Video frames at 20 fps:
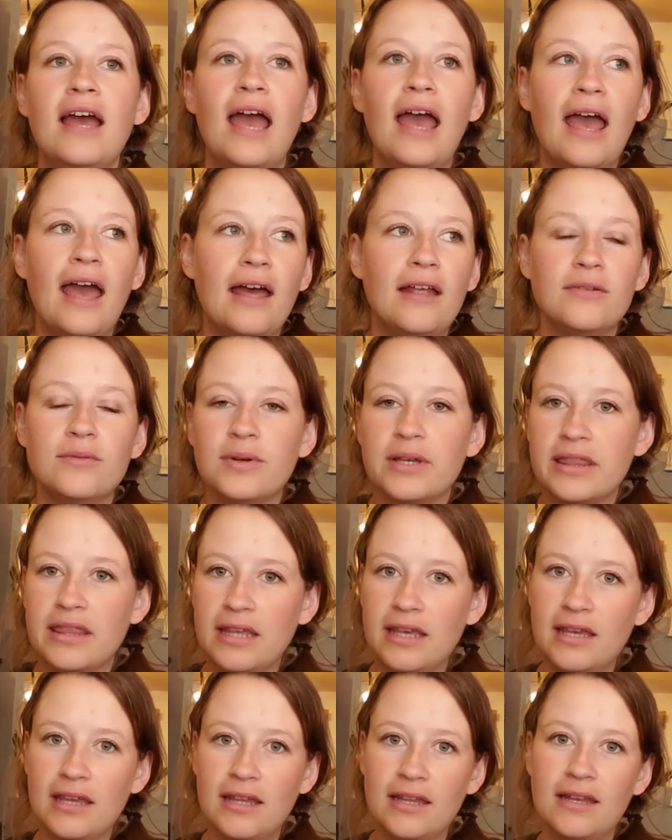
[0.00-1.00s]
and
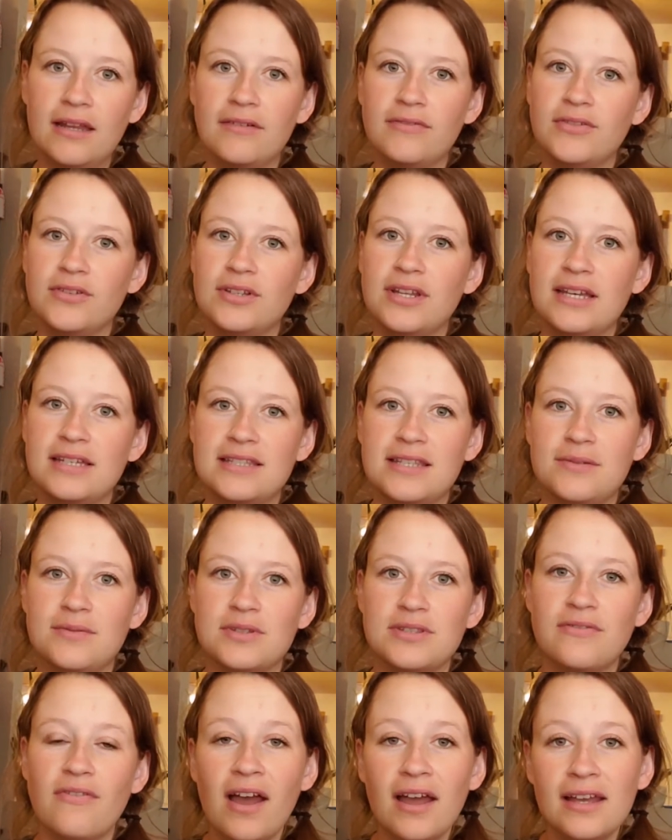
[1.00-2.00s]
within a few days he
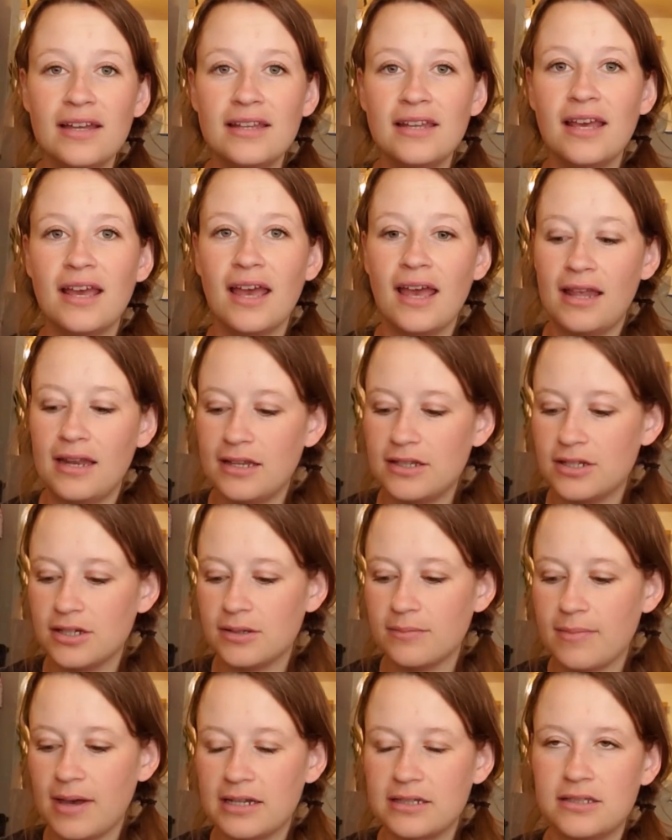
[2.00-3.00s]
was fine, and I took
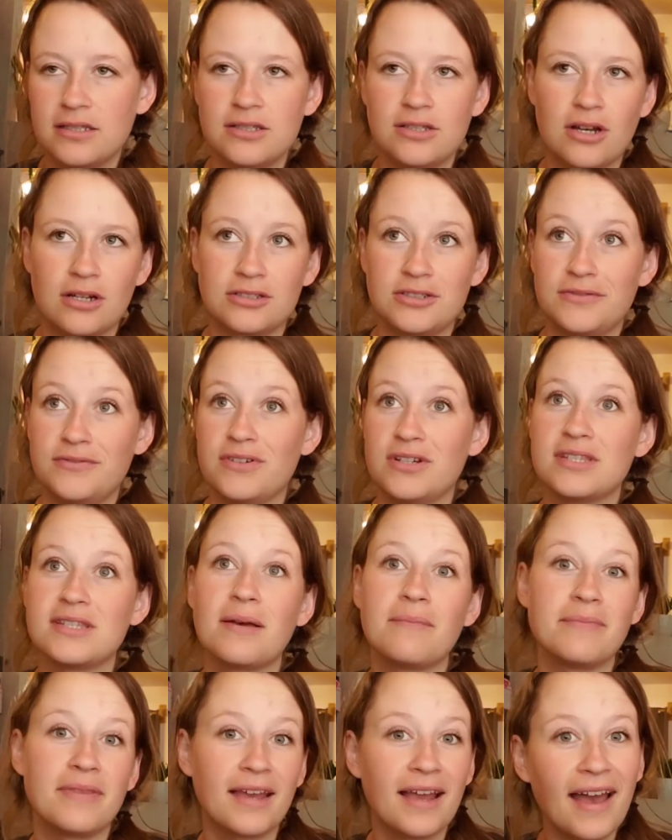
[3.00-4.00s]
him back to the doctor for
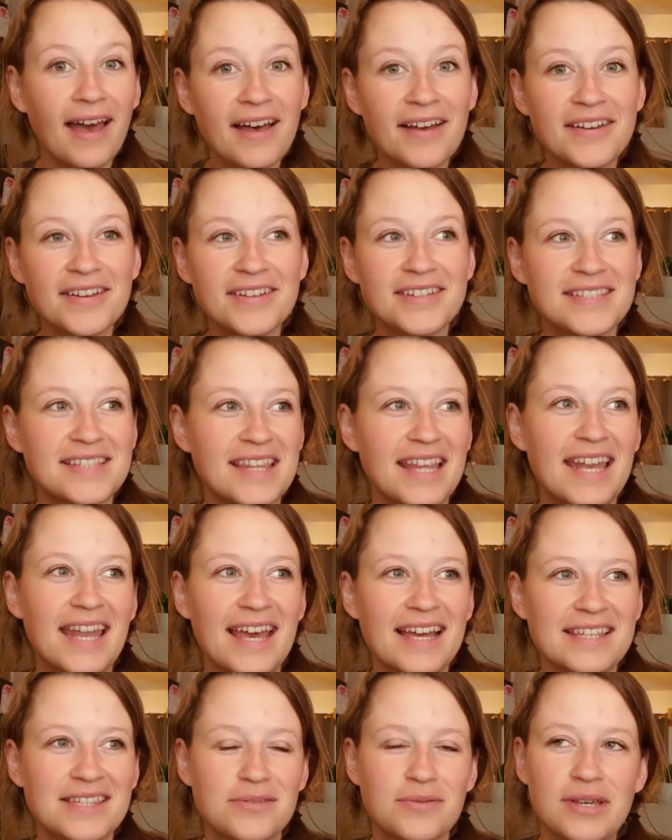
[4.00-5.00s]
something else the
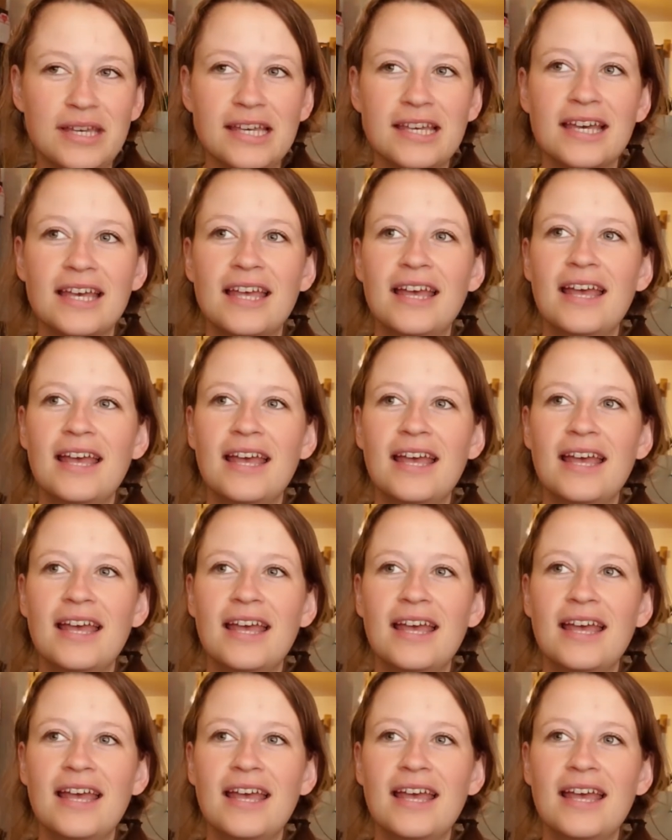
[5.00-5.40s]
next week,